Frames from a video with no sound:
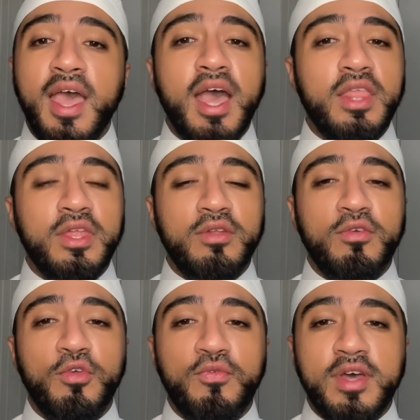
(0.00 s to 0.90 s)
And then
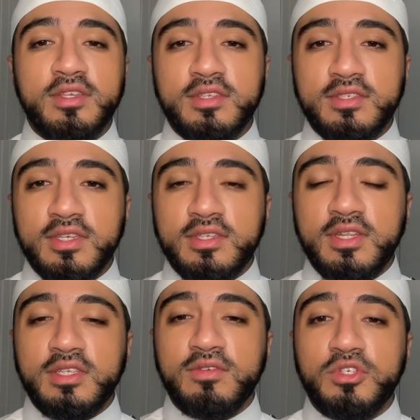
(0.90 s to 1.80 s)
if you fast the six
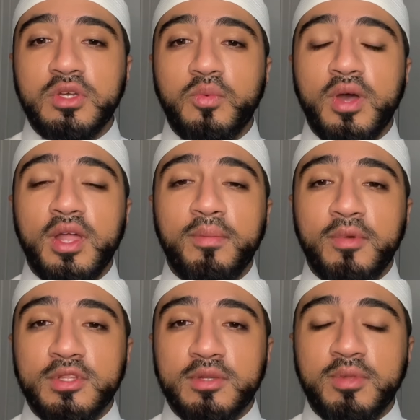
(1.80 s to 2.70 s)
days of Shawwal,
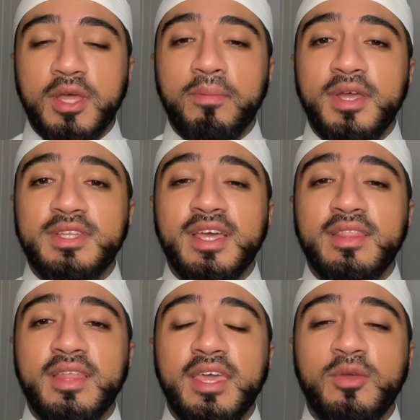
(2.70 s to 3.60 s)
multiply it by
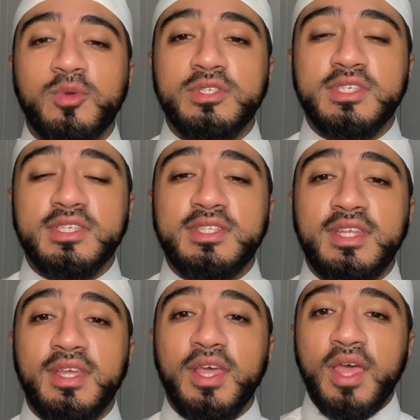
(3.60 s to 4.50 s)
10, that equals
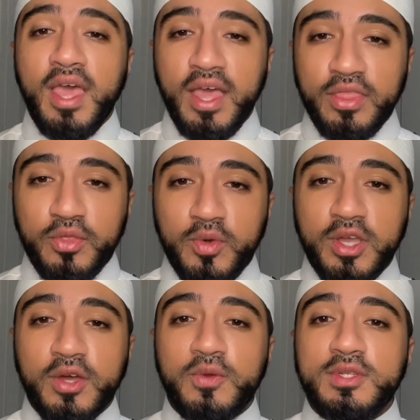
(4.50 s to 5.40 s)
60. And
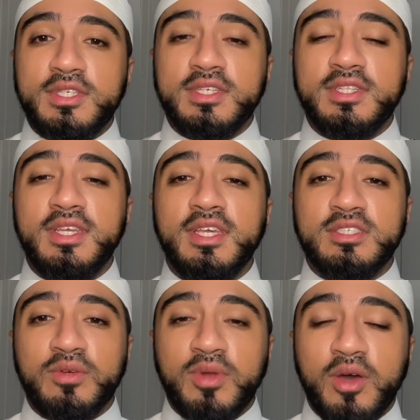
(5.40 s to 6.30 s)
360 is
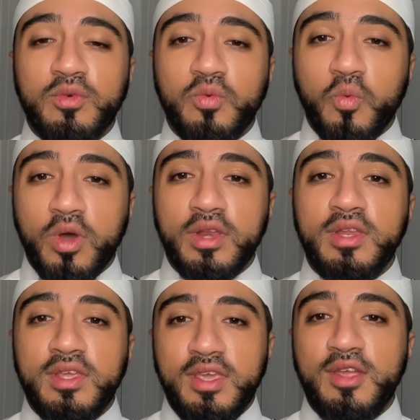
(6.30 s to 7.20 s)
around one
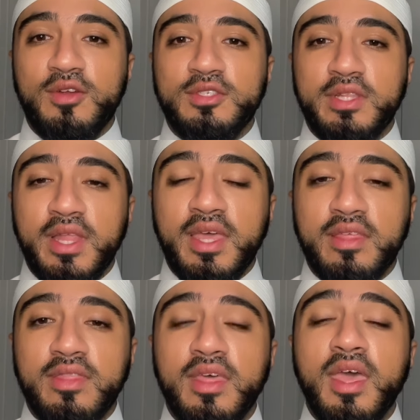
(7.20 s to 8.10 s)
year's
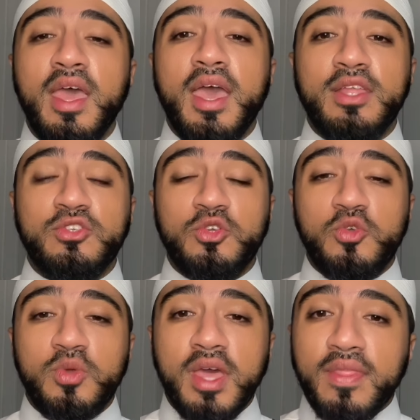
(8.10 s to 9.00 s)
length. And so
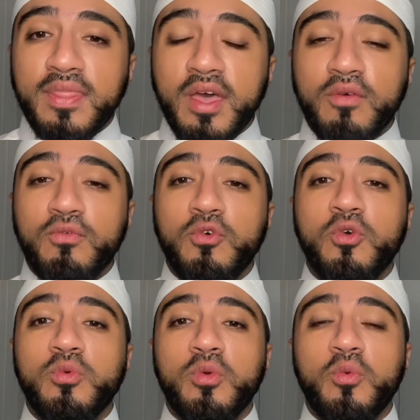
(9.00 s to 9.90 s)
you get that full
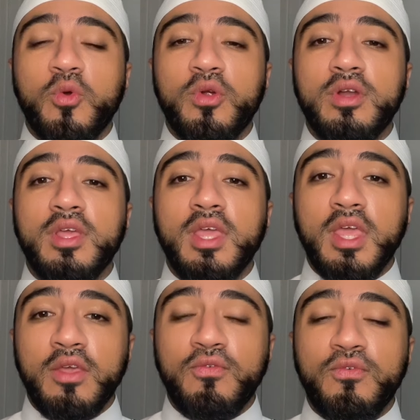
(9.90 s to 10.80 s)
reward
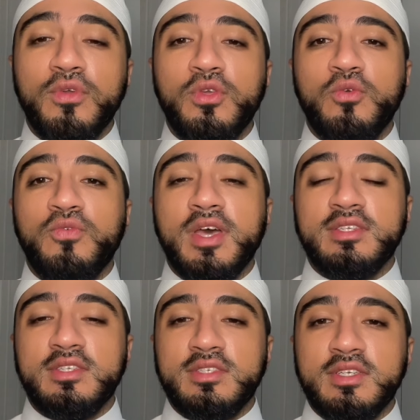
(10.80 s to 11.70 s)
if you
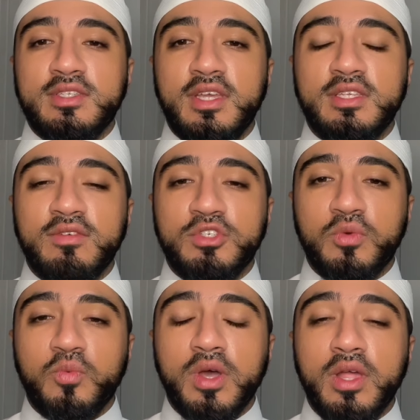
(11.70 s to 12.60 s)
fast the six days of
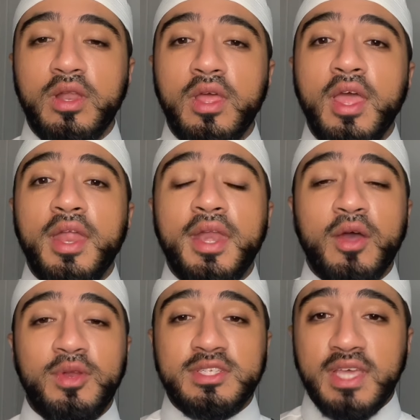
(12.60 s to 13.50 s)
Shawwal. Now,
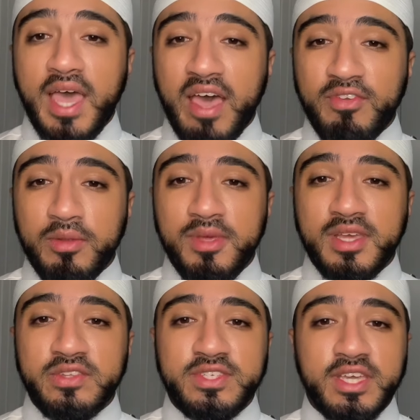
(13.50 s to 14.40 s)
does it have to be
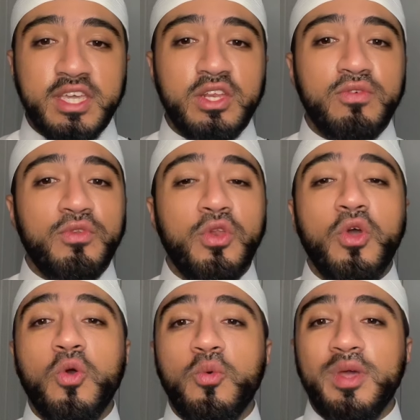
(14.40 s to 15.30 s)
consecutive?
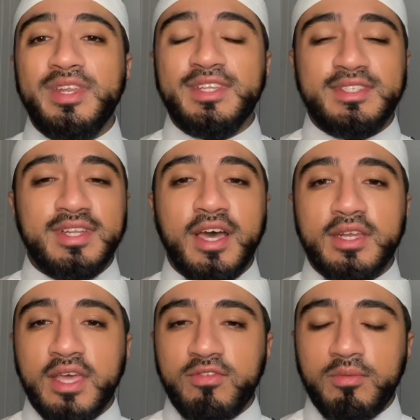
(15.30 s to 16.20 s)
No, it does not
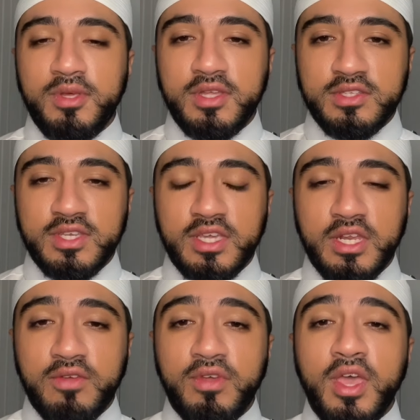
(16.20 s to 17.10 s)
have to be
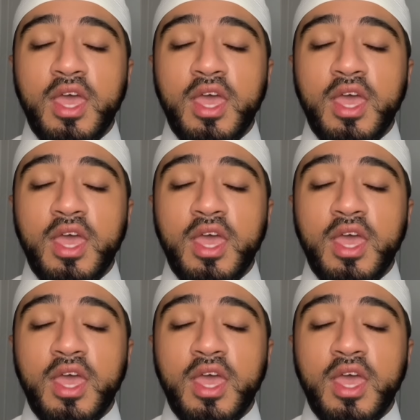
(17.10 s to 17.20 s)
consecutive.